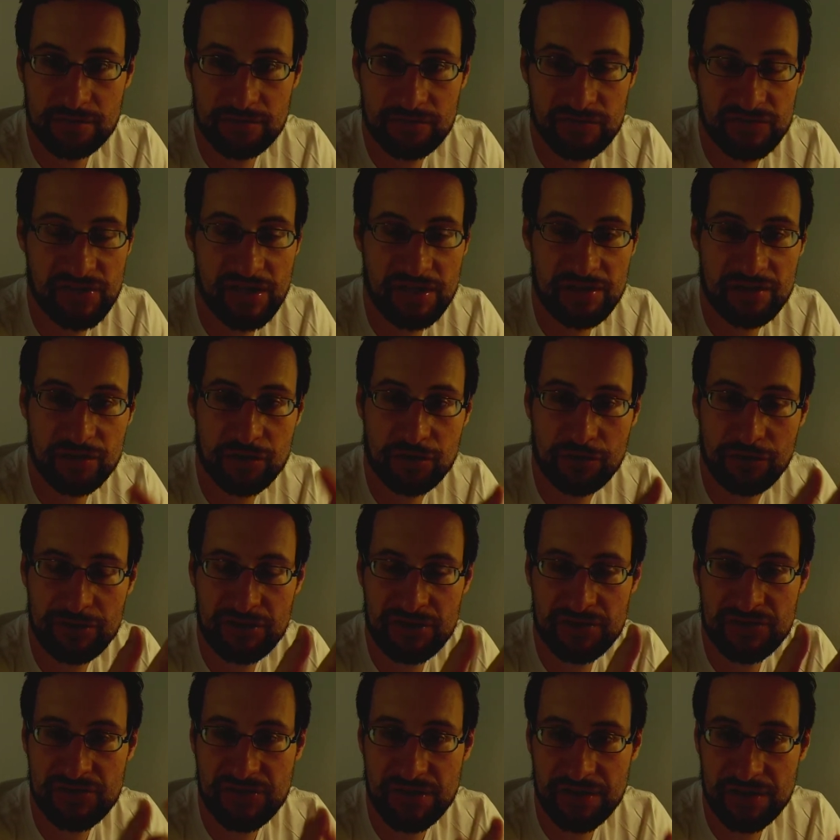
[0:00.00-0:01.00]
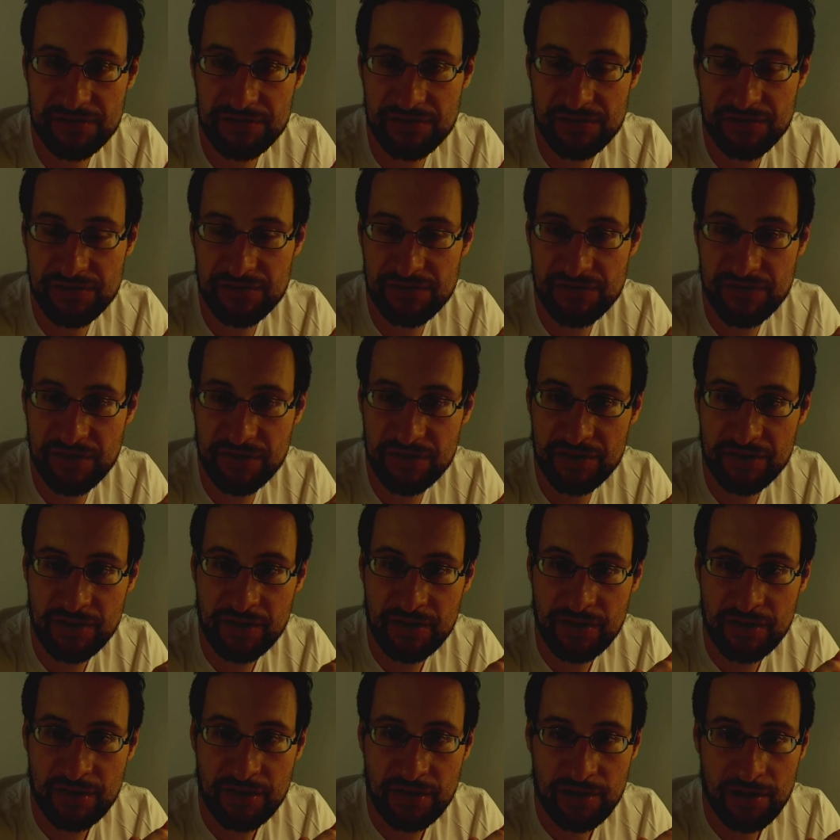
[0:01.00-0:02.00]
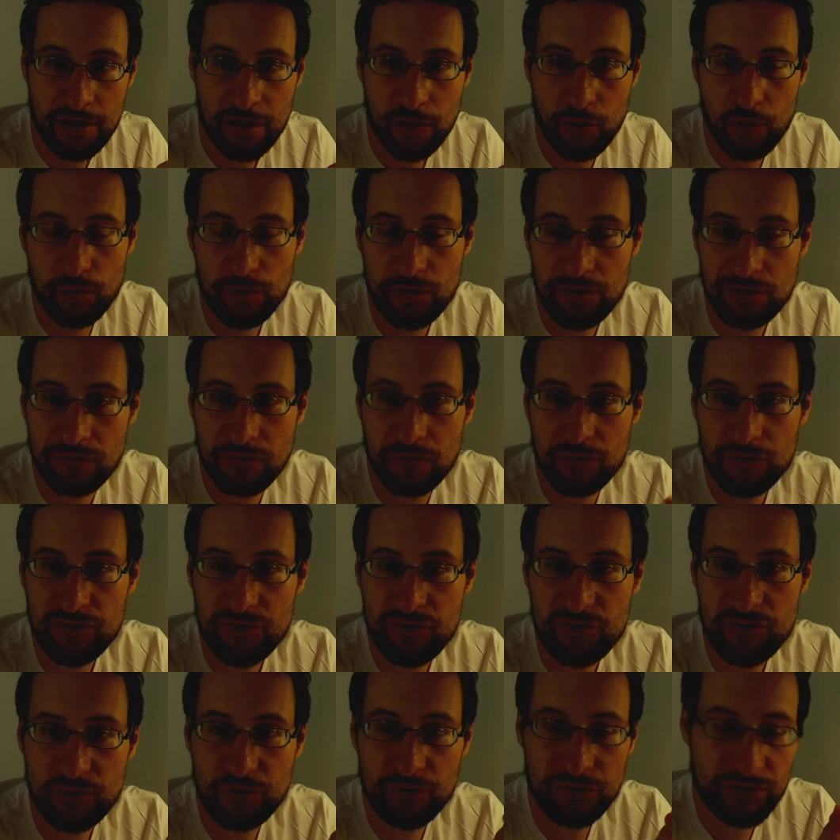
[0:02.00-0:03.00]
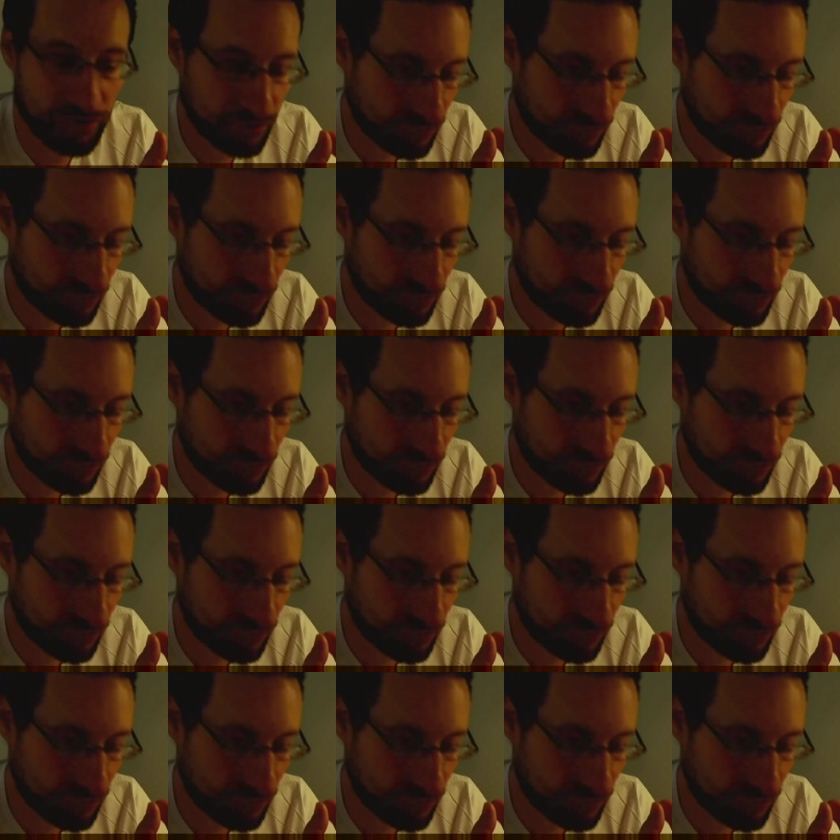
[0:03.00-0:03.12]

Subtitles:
then criticizes that only one dude in